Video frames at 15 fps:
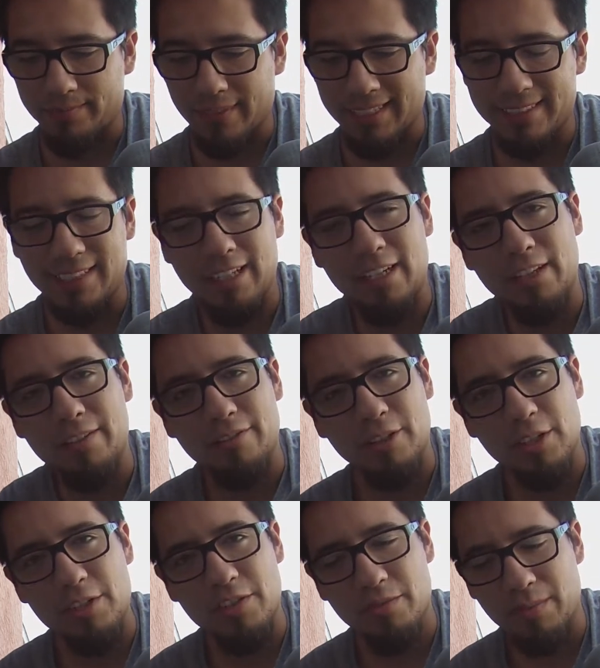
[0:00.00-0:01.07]
It's not on the
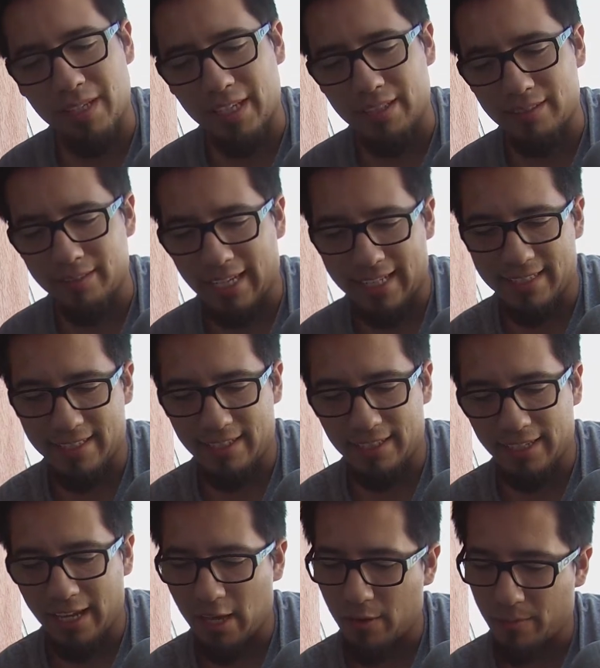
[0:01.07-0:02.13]
verge of being
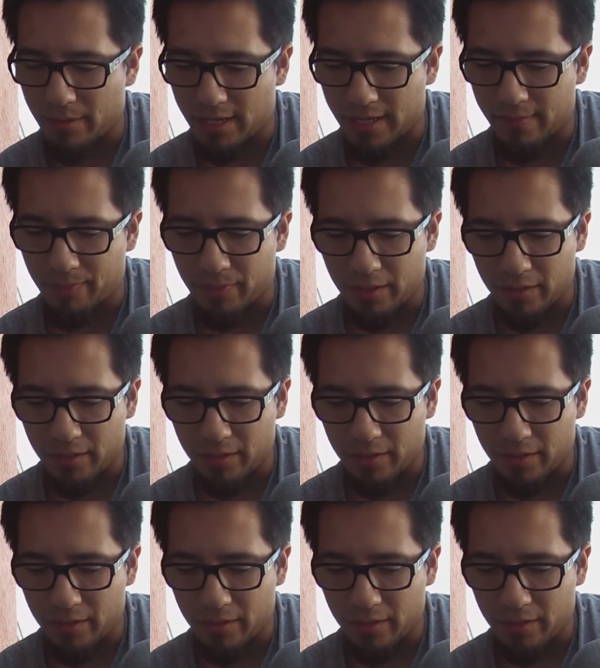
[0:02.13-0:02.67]
instantly out, but